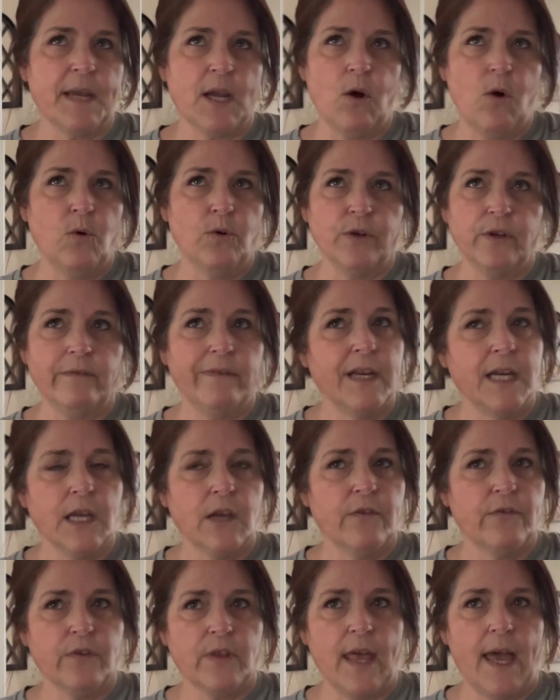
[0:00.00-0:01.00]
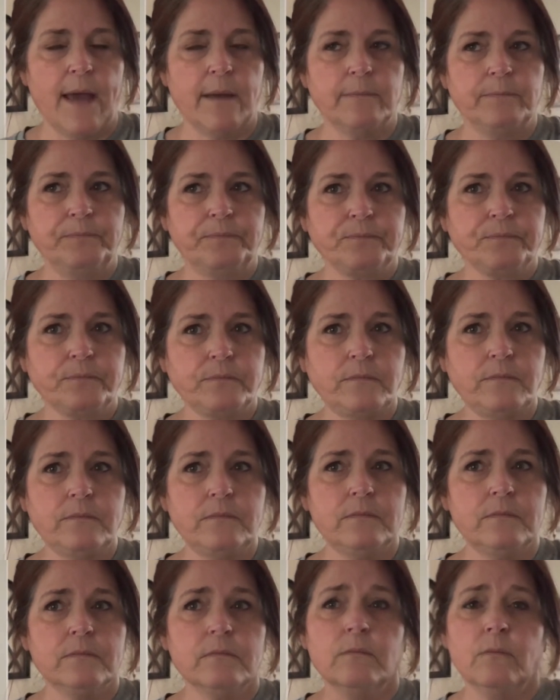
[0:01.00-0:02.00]
a whole new video for that,
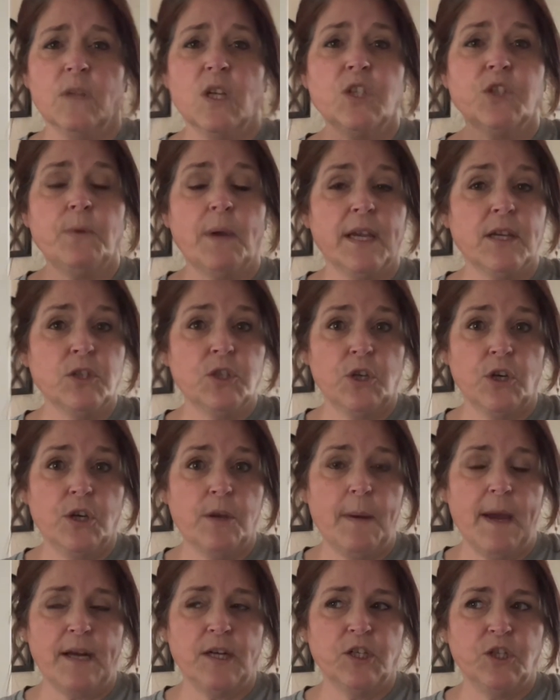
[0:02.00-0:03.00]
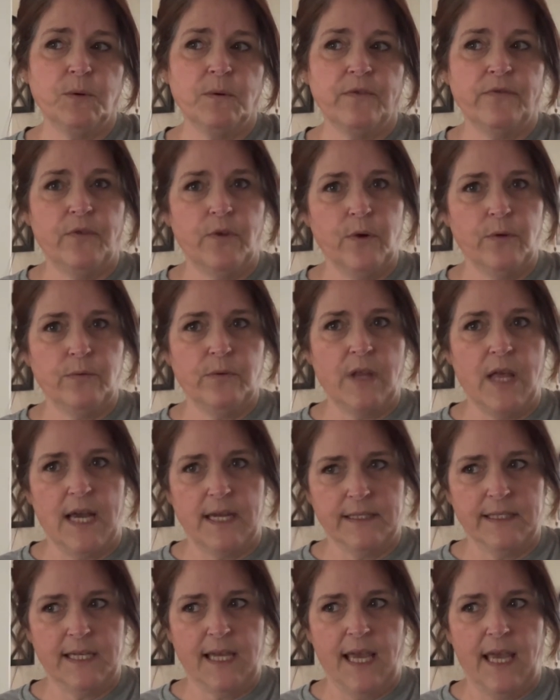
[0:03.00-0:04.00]
so I can show you how to do a faux
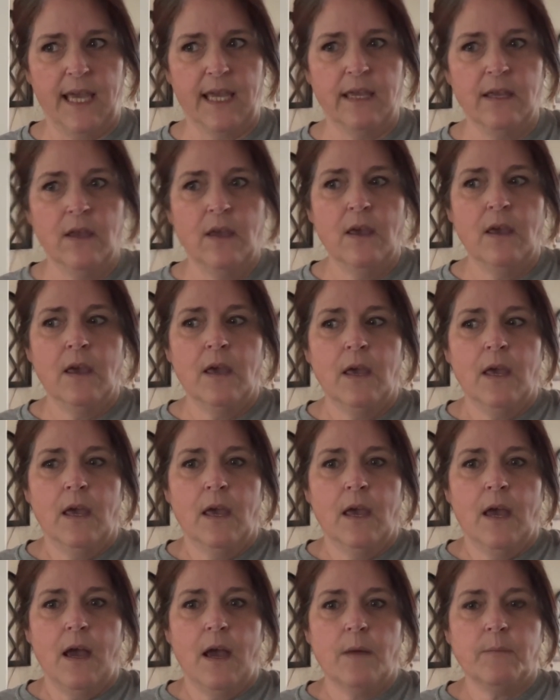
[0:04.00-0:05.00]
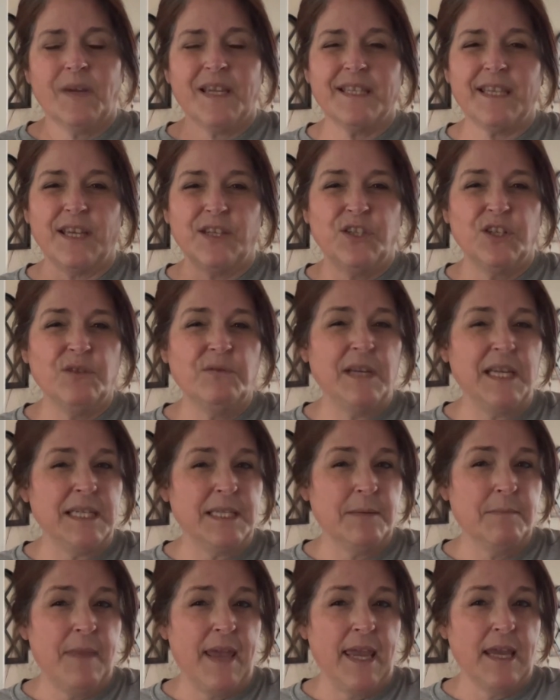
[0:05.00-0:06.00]
latte. Because I do need
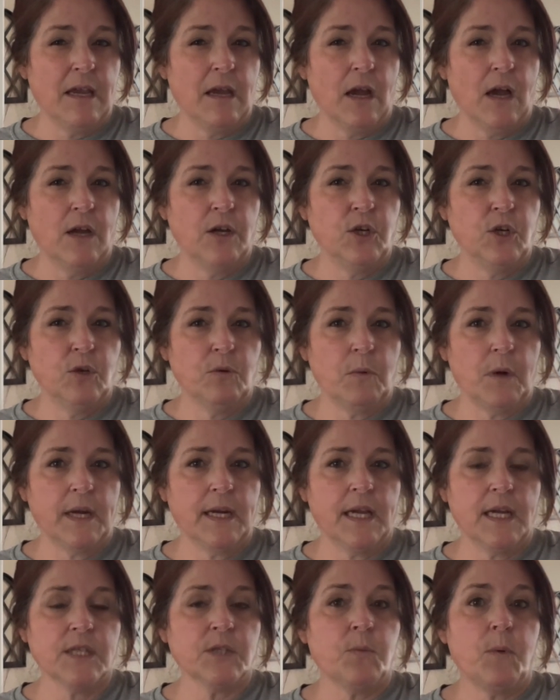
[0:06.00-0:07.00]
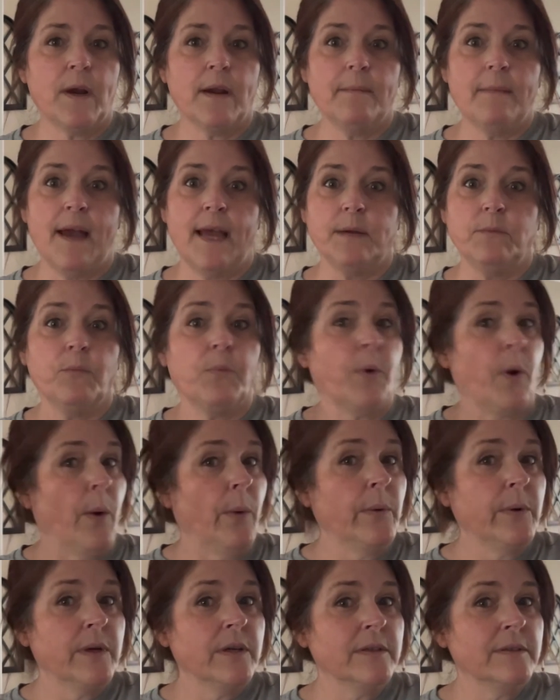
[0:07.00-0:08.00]
to make a new one, because one of mine
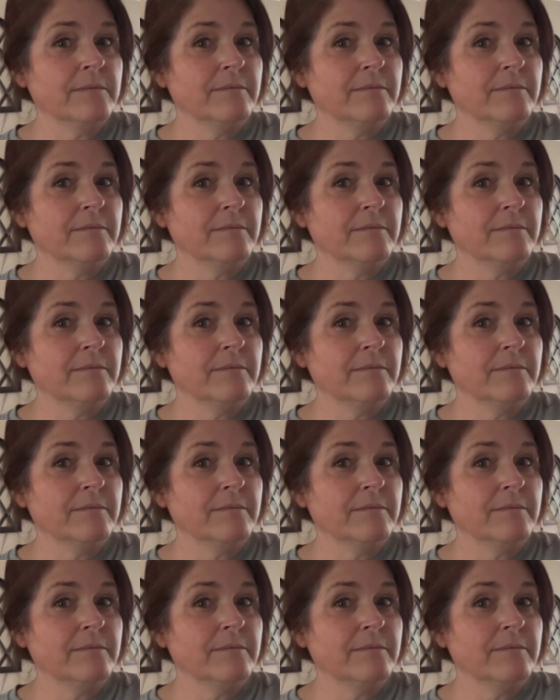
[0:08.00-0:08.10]
broke